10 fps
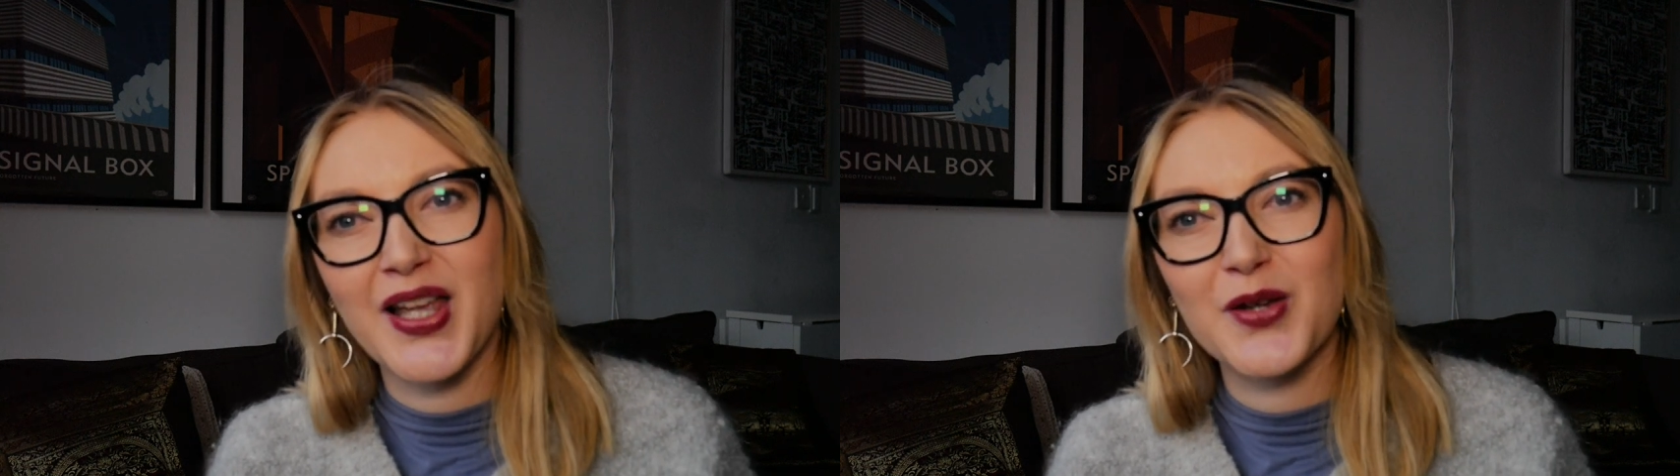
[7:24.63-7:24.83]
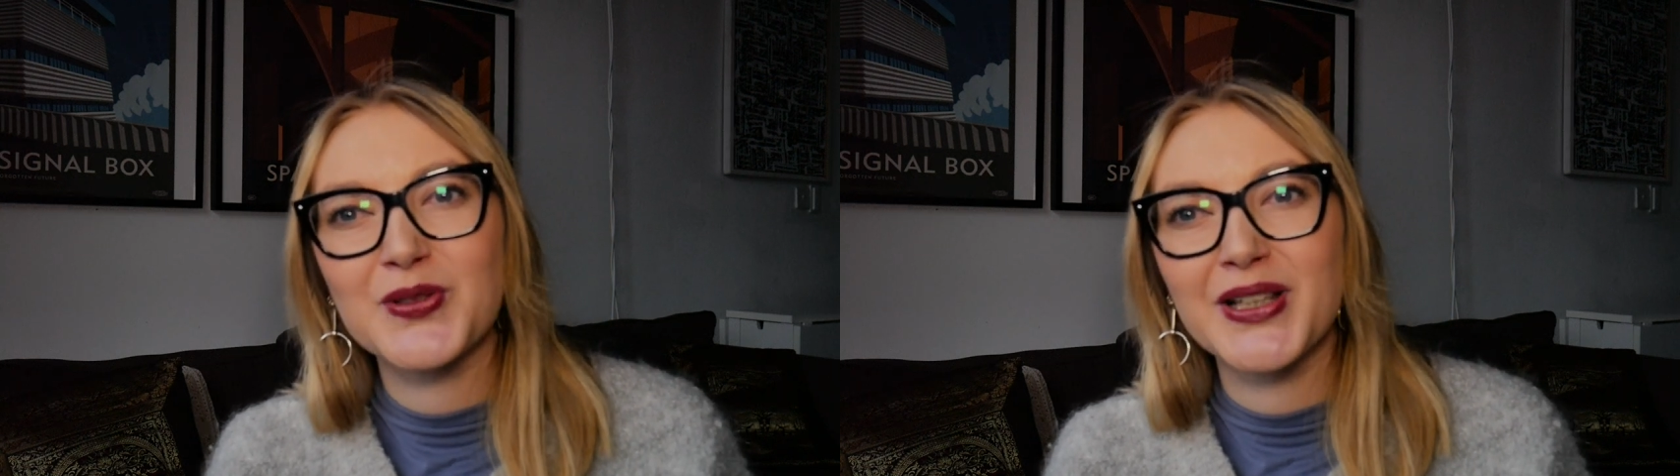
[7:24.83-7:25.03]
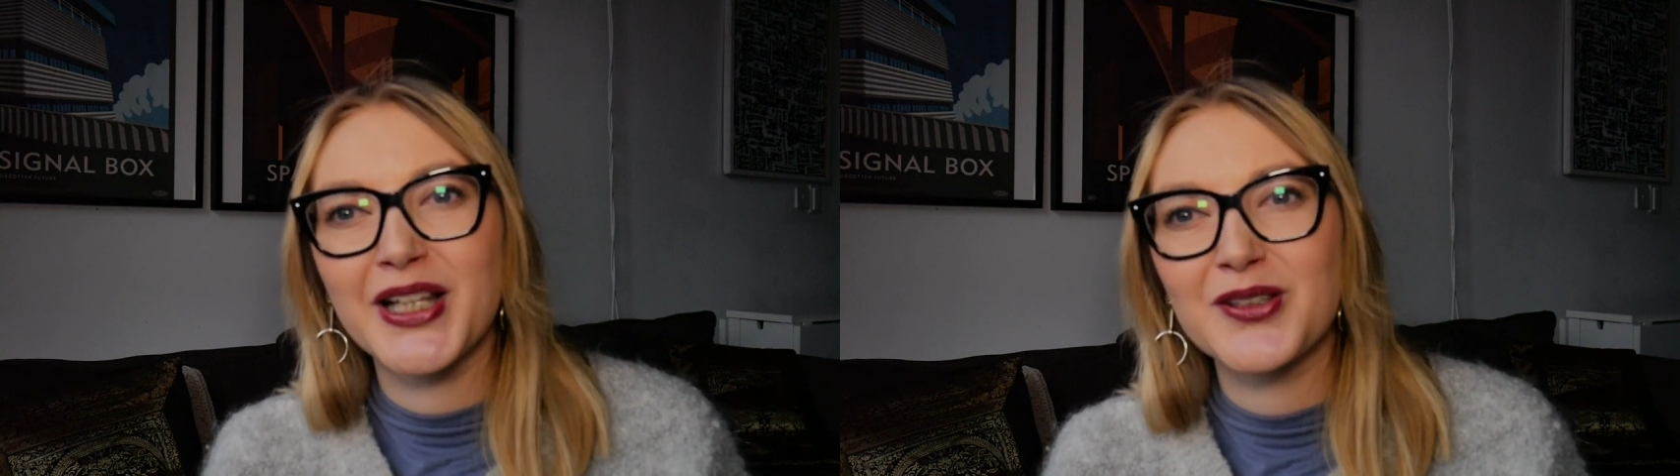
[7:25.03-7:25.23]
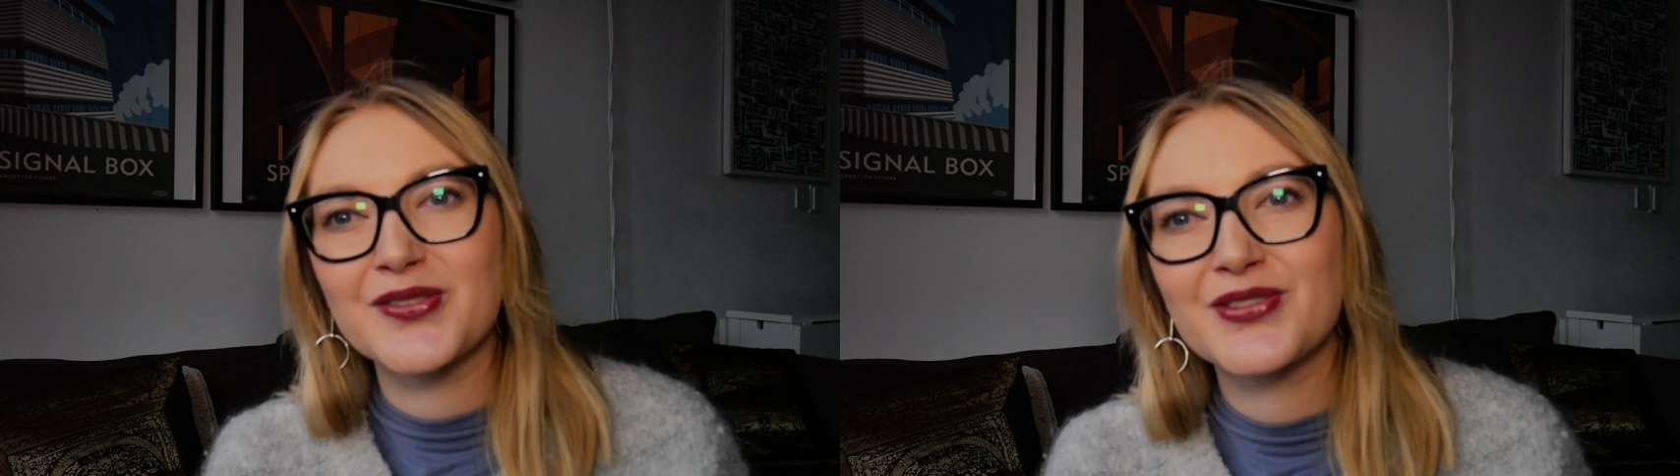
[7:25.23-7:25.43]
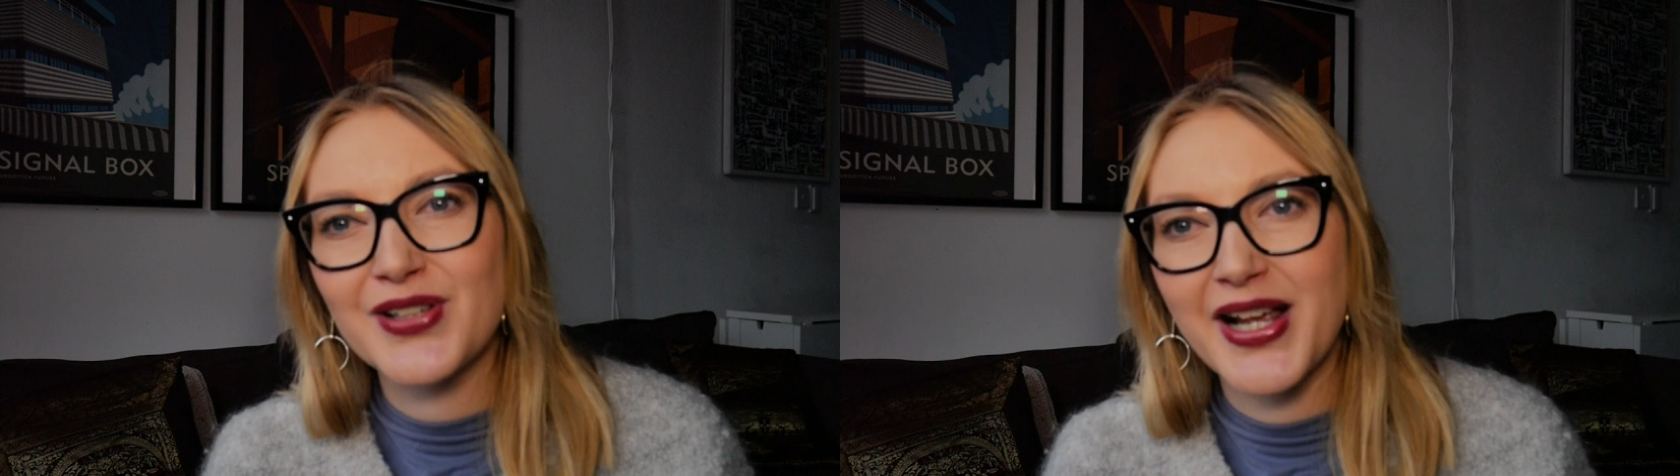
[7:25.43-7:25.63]
I would like
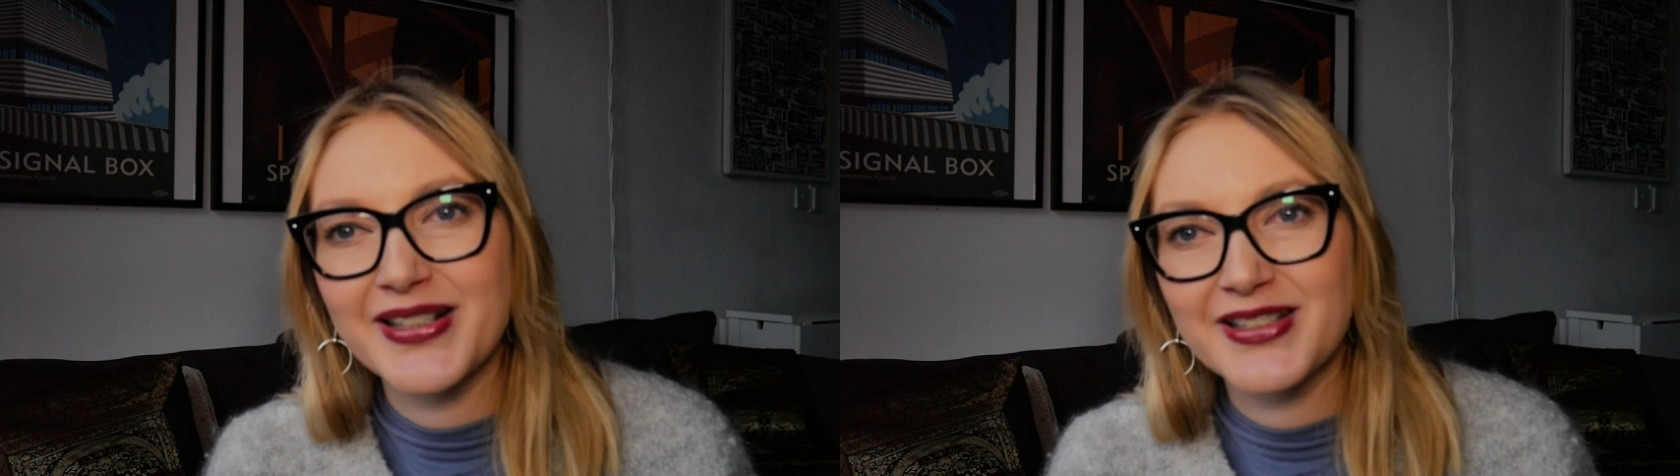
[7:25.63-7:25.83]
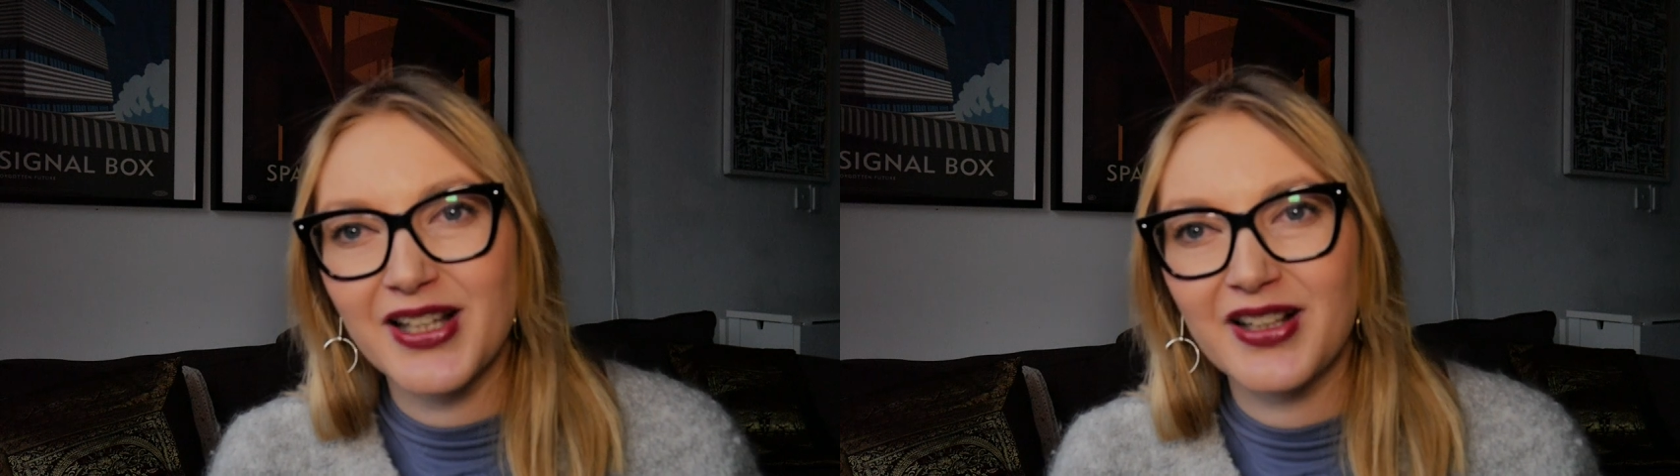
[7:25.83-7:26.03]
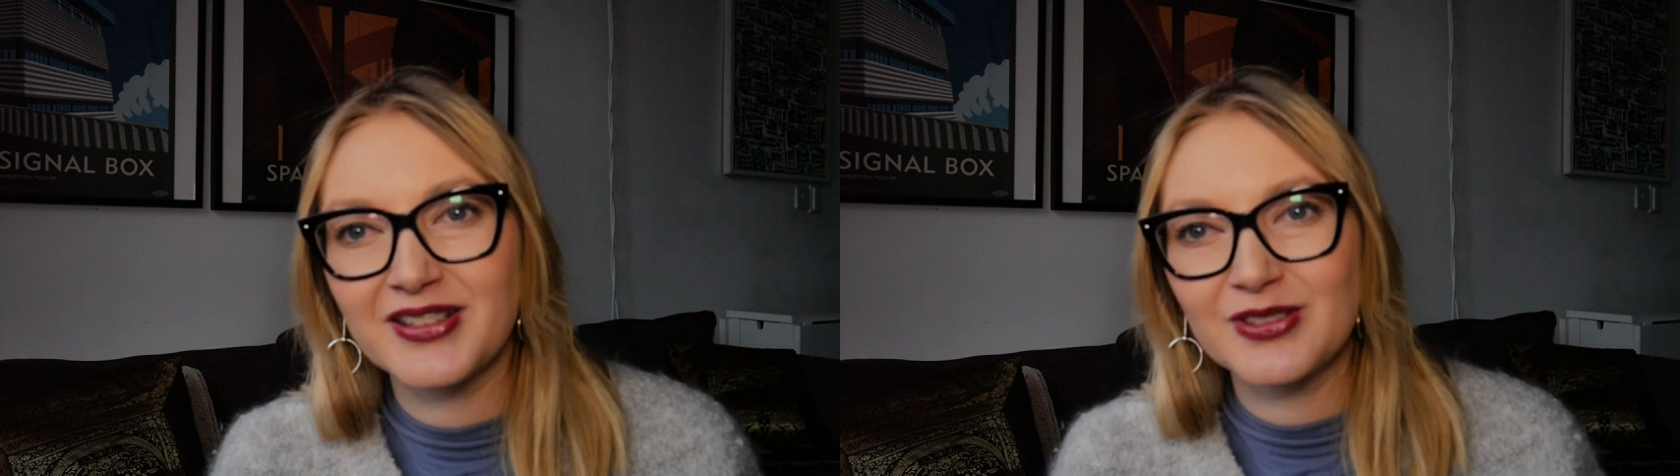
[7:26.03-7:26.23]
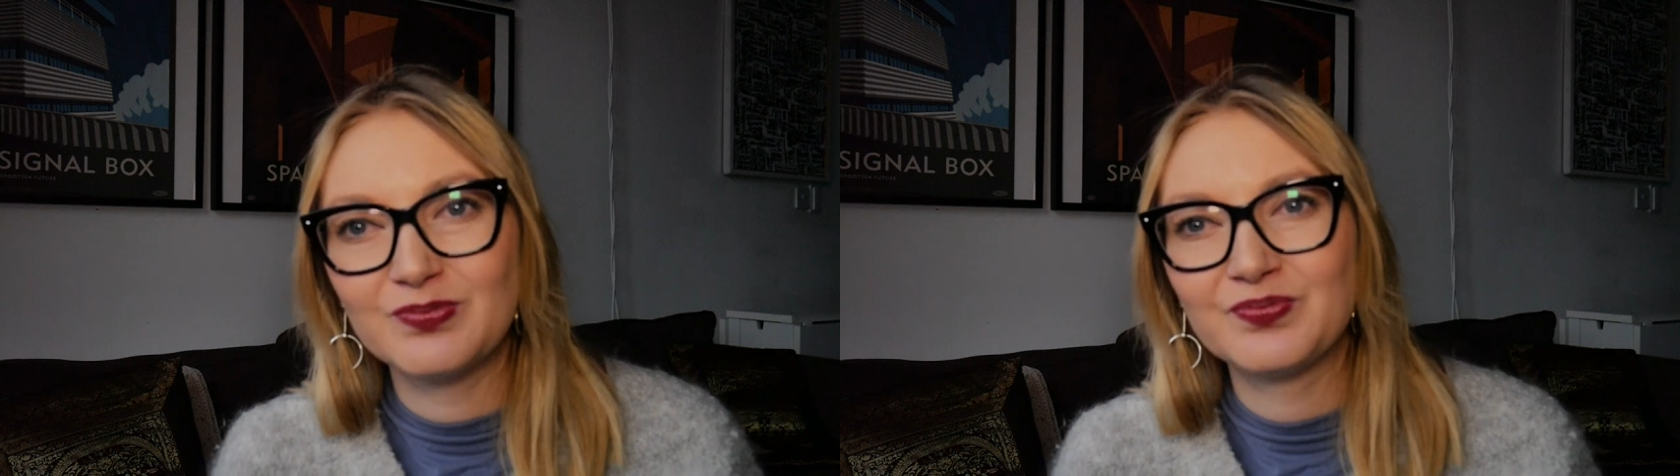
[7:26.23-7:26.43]
to stress that